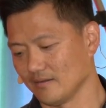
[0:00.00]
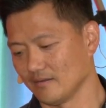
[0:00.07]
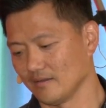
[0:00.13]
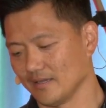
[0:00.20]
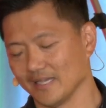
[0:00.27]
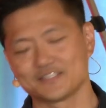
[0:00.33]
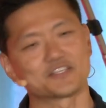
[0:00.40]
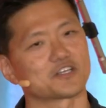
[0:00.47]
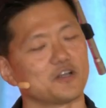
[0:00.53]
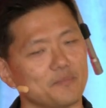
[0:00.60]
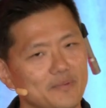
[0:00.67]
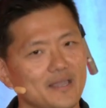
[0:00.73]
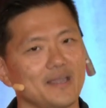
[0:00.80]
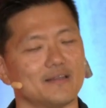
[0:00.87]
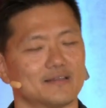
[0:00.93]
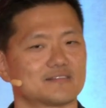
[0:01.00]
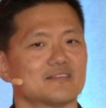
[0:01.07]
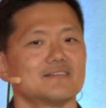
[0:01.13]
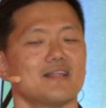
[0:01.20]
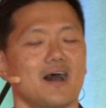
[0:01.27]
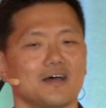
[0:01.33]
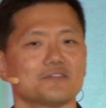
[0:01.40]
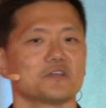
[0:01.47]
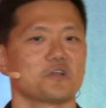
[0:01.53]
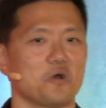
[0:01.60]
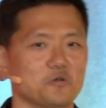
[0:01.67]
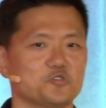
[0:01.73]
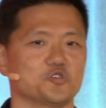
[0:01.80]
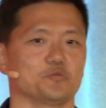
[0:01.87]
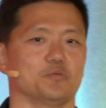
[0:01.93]
It's a command, it's a non
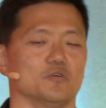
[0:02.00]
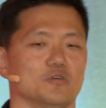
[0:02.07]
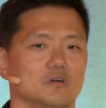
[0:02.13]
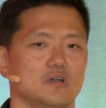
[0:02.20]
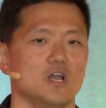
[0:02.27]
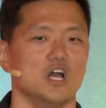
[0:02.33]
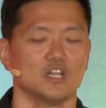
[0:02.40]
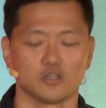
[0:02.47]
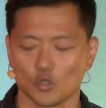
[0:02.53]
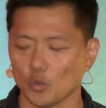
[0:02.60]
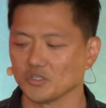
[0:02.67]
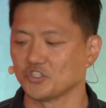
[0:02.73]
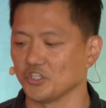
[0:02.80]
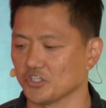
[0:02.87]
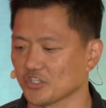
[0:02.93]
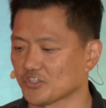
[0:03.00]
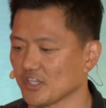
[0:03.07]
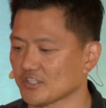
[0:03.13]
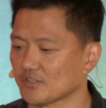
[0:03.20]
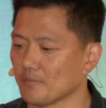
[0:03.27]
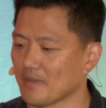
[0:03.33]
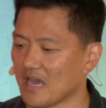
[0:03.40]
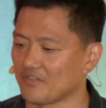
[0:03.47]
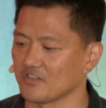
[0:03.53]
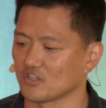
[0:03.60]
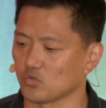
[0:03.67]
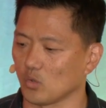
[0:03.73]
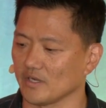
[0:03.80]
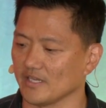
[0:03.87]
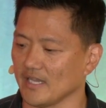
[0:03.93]
negotiable. Look at what Jesus says in Matthew
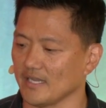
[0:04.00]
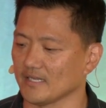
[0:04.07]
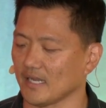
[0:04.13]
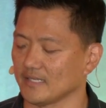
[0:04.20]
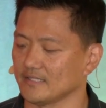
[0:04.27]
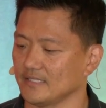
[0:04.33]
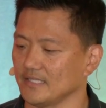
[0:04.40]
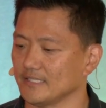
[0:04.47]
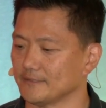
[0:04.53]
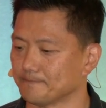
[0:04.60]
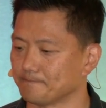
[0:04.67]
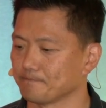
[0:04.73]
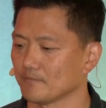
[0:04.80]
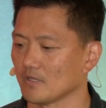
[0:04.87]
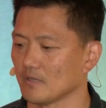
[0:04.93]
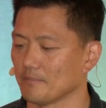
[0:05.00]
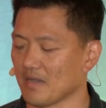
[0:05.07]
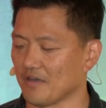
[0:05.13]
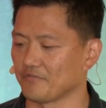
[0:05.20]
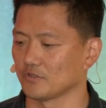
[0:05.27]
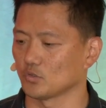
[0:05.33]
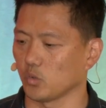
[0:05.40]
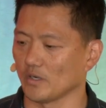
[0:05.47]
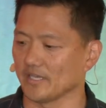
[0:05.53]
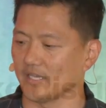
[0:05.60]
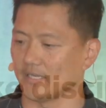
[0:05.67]
28 19. Matthew 28